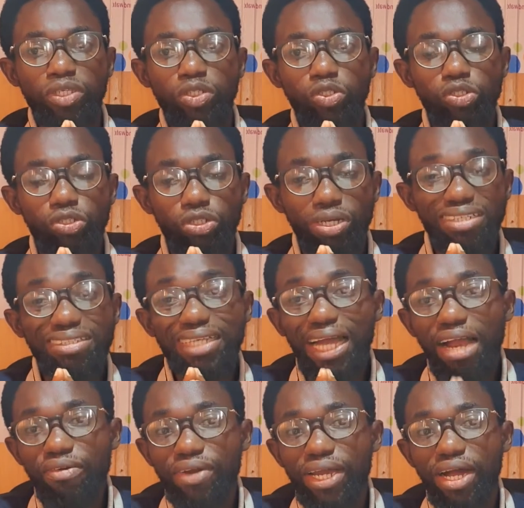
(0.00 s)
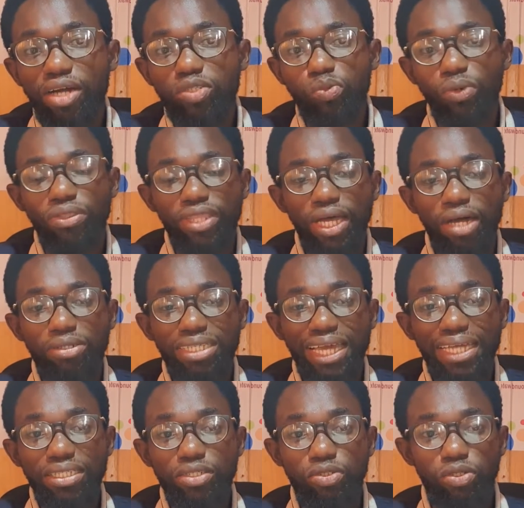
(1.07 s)
you just carry out without
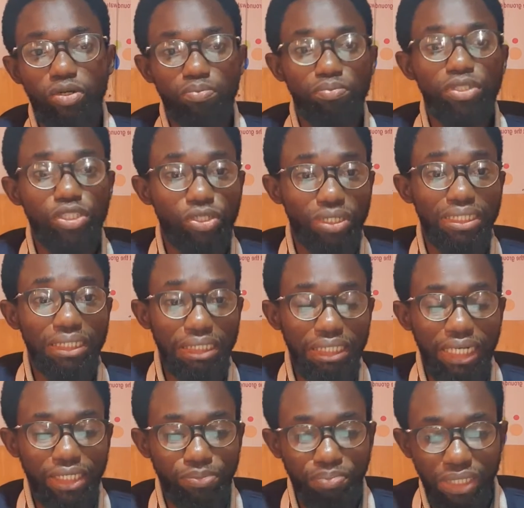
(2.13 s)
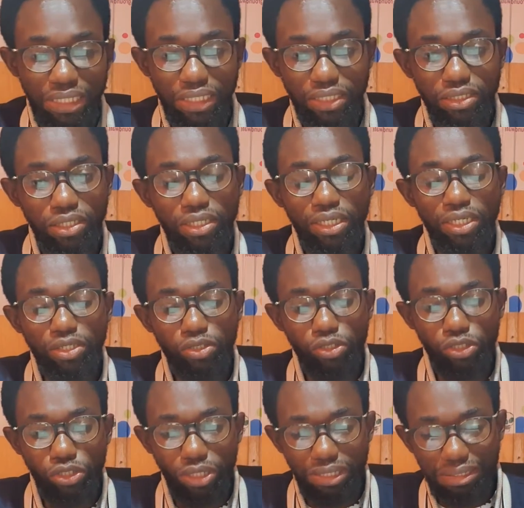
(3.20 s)
any submission needed, meaning
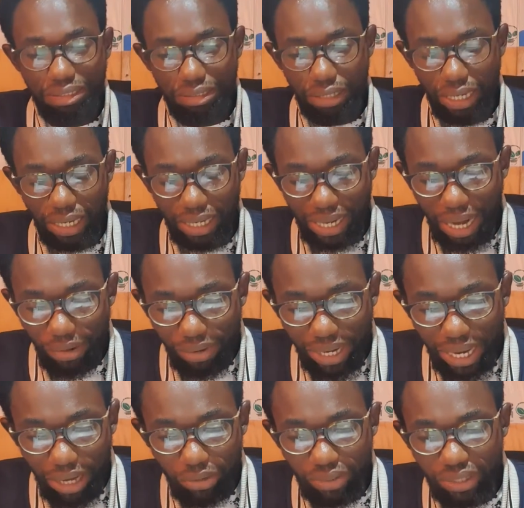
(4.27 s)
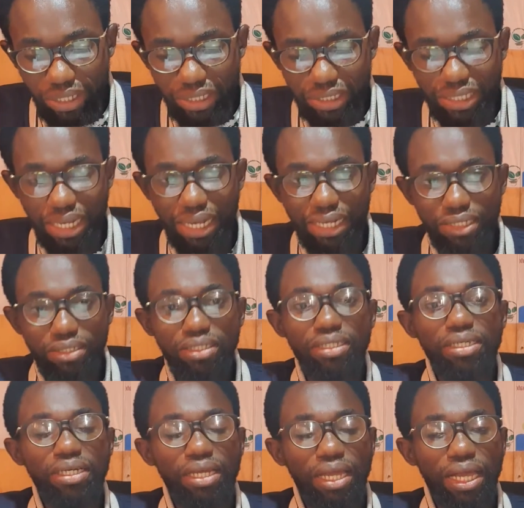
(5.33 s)
you just carry out the task
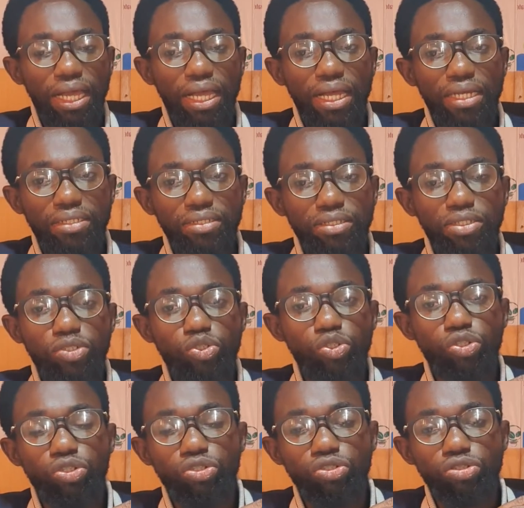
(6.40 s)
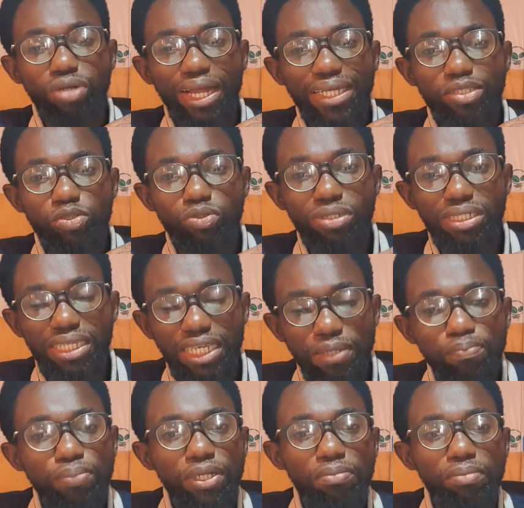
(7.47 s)
and you try to
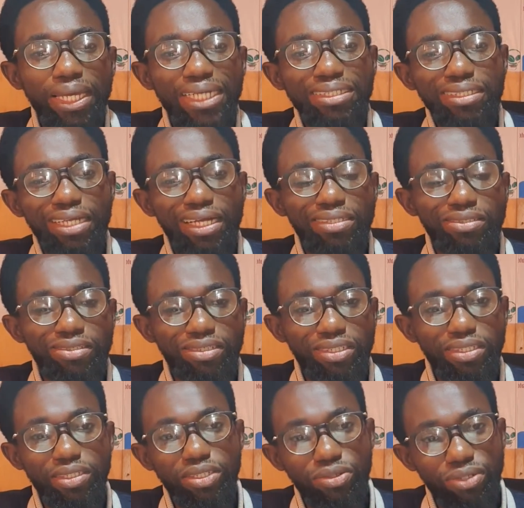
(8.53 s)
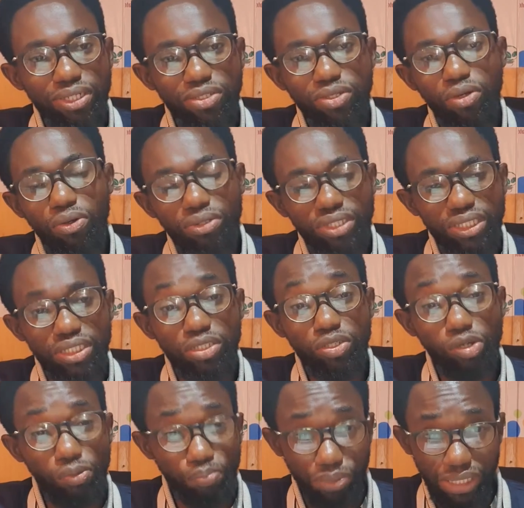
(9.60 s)
implement and see the result in
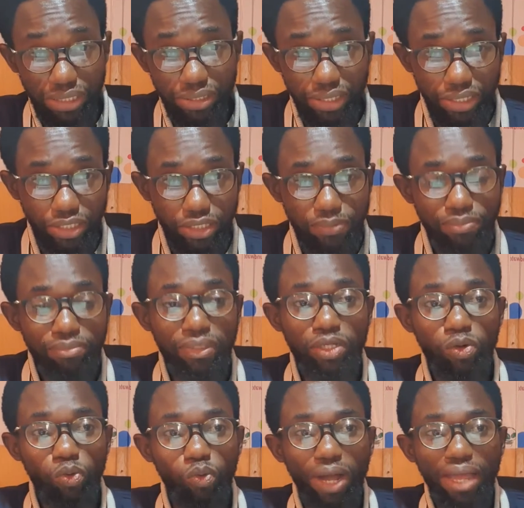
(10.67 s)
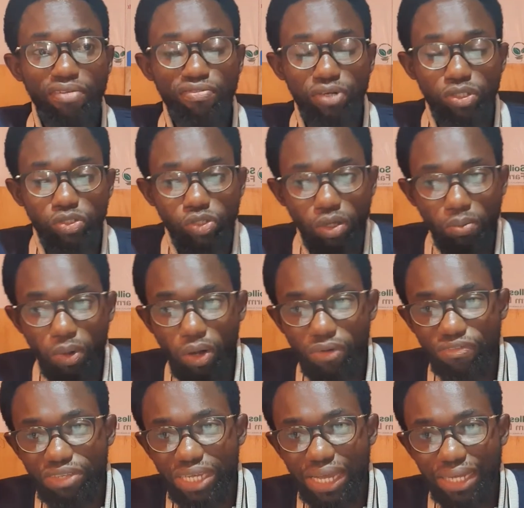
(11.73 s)
your business. While for some
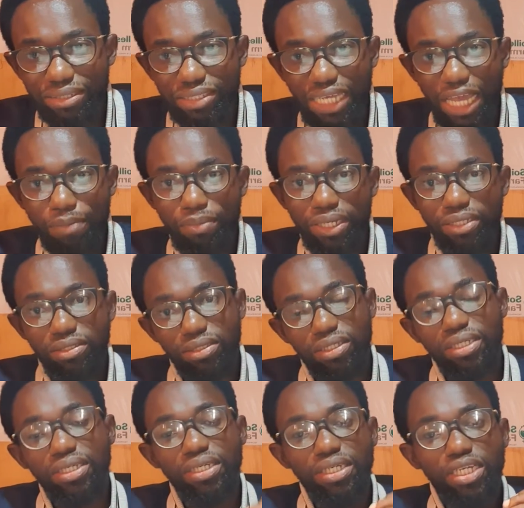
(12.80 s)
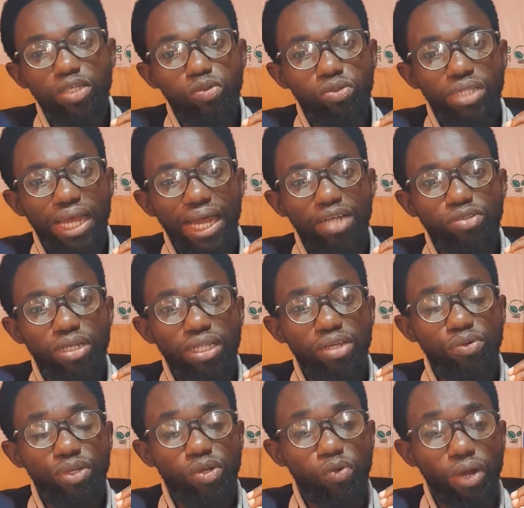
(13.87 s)
of the assignments, it would actually
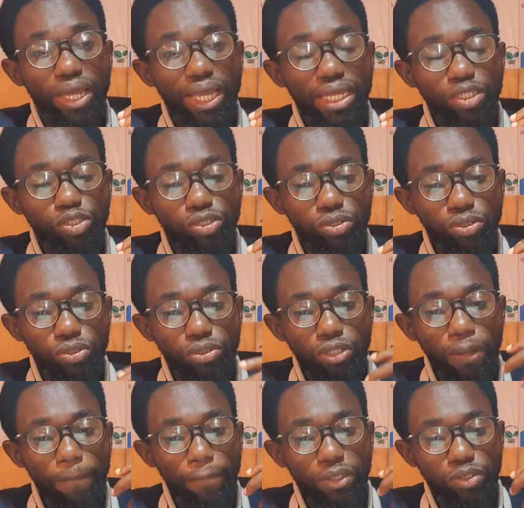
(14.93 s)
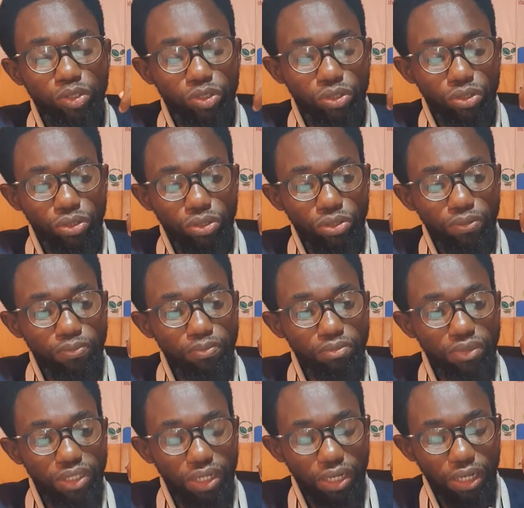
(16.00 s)
require you to
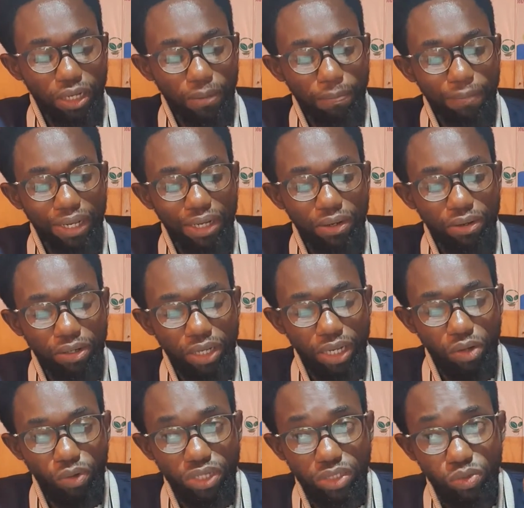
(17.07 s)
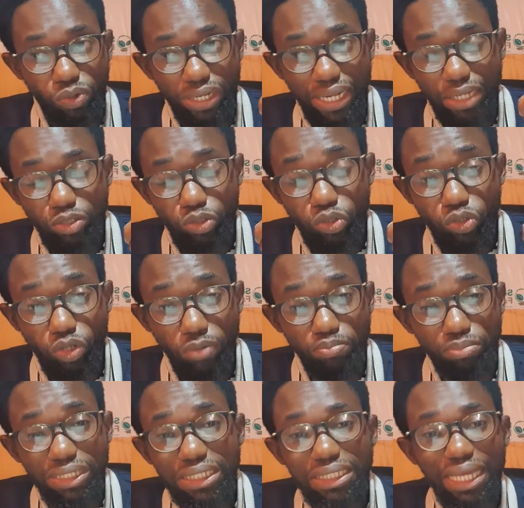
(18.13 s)
to
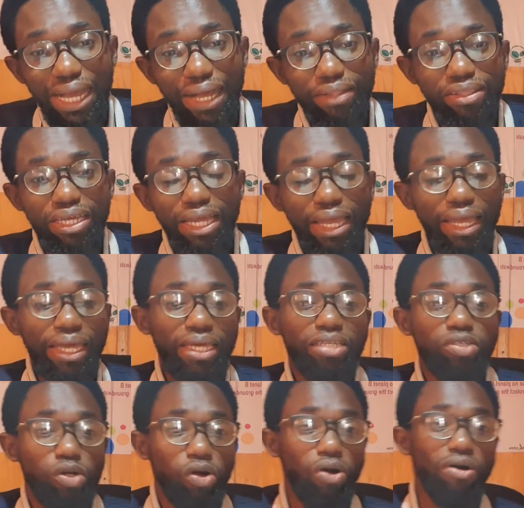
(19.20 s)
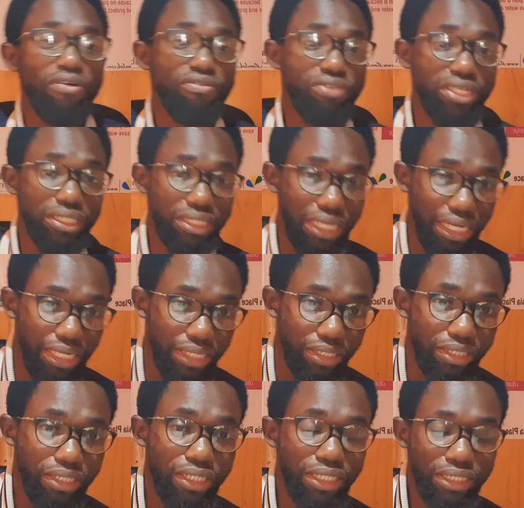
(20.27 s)
submit at the end of the day.
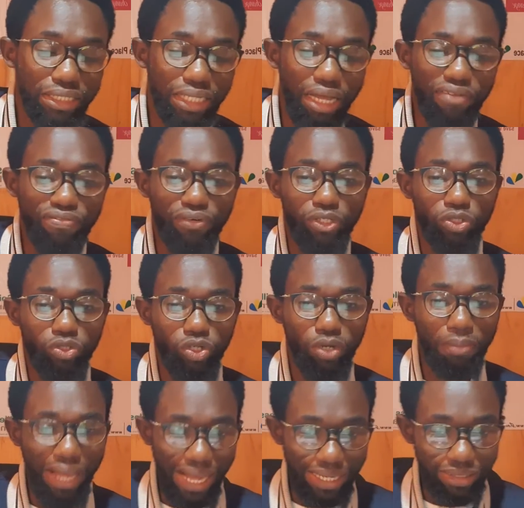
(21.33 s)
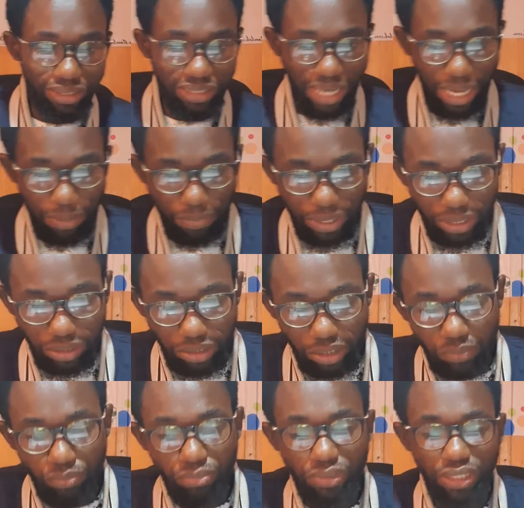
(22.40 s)
Then for some assignments,
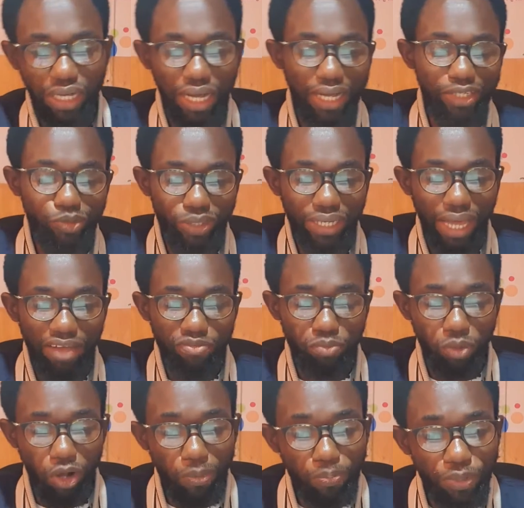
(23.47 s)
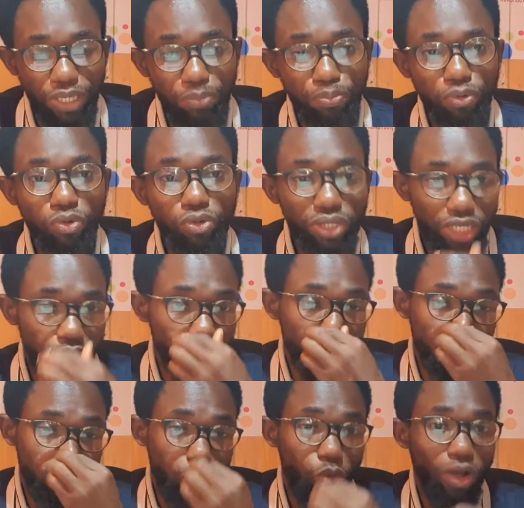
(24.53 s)
as we have more people, it will
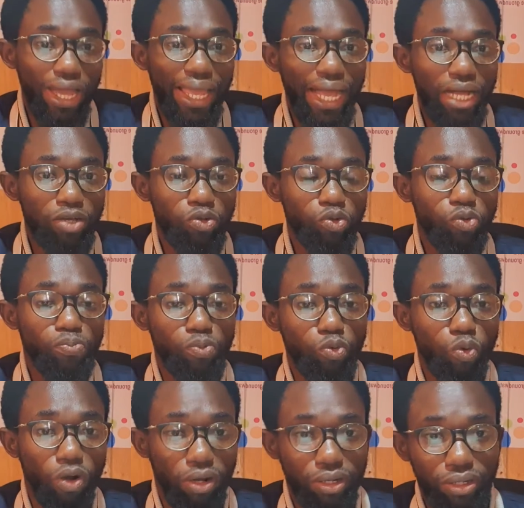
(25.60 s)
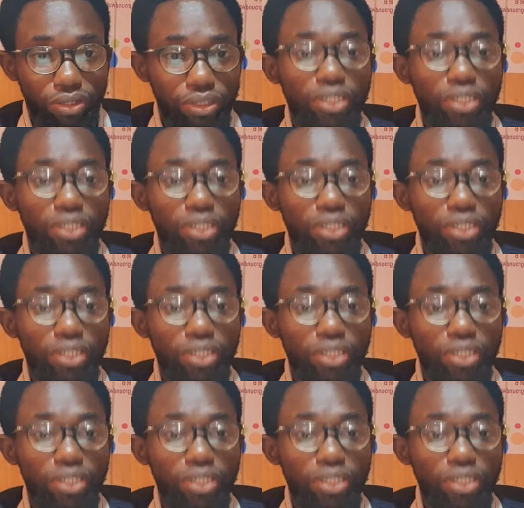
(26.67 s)
require group work